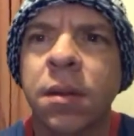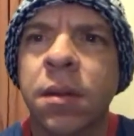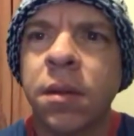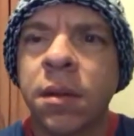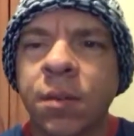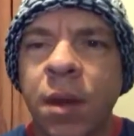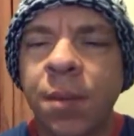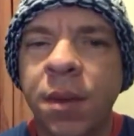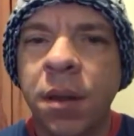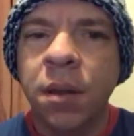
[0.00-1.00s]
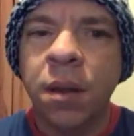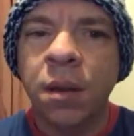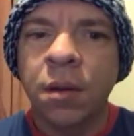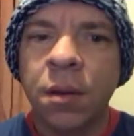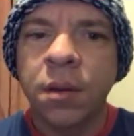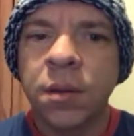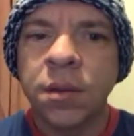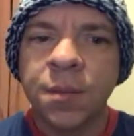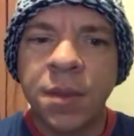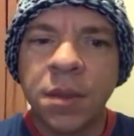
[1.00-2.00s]
uh, it might be later,
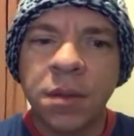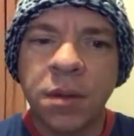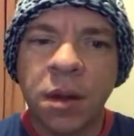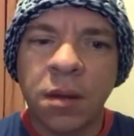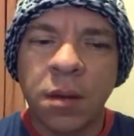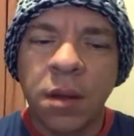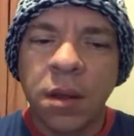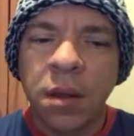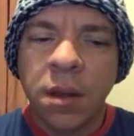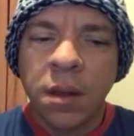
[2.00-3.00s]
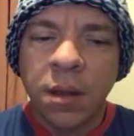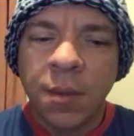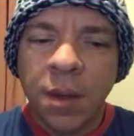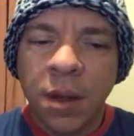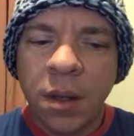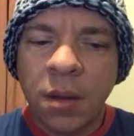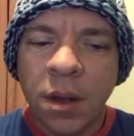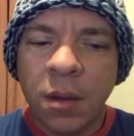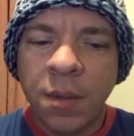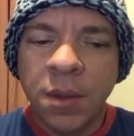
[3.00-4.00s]
depending on how, depending on
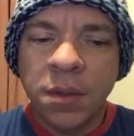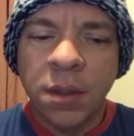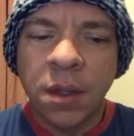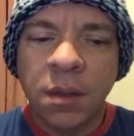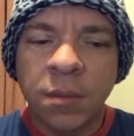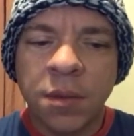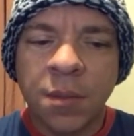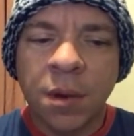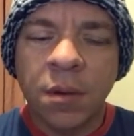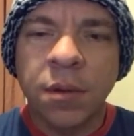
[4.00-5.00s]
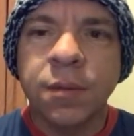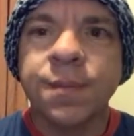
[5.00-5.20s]
how busy I am tomorrow.